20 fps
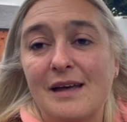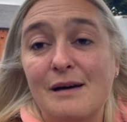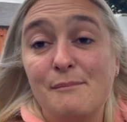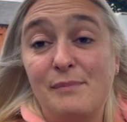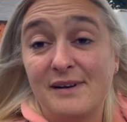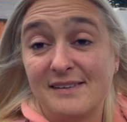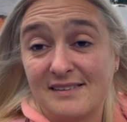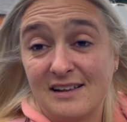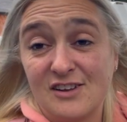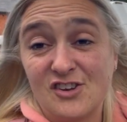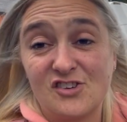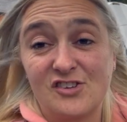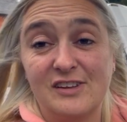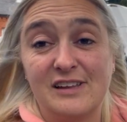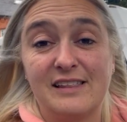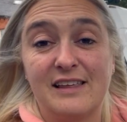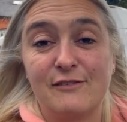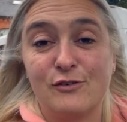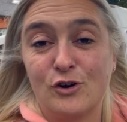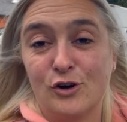but essentially
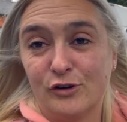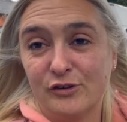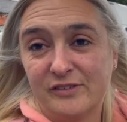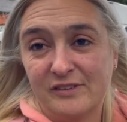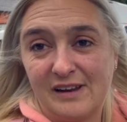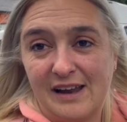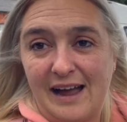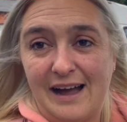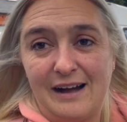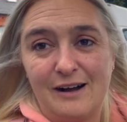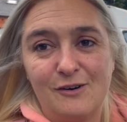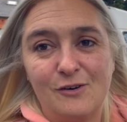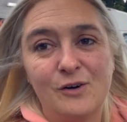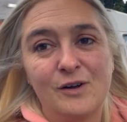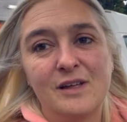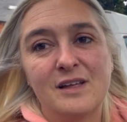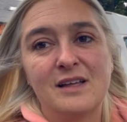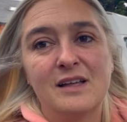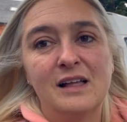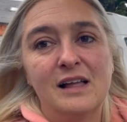they've costed it out,
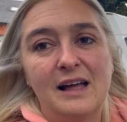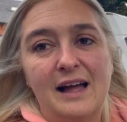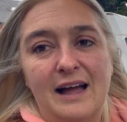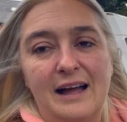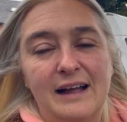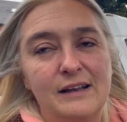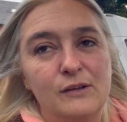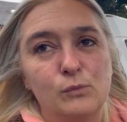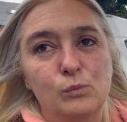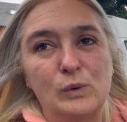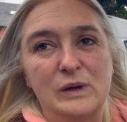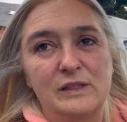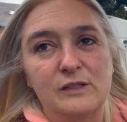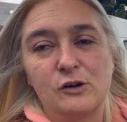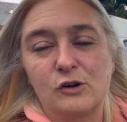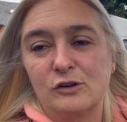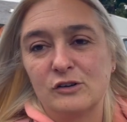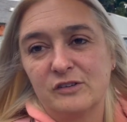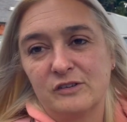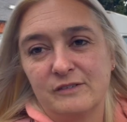and with the
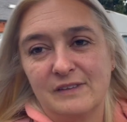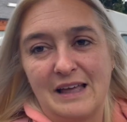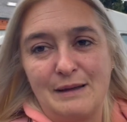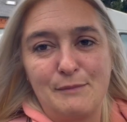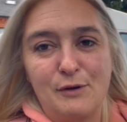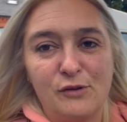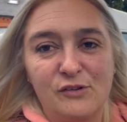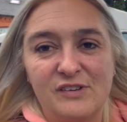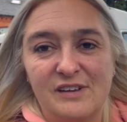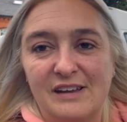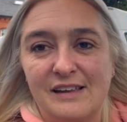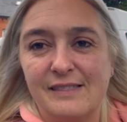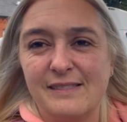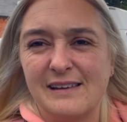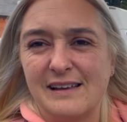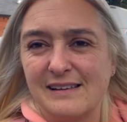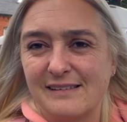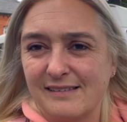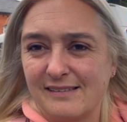cost of the MOT and things,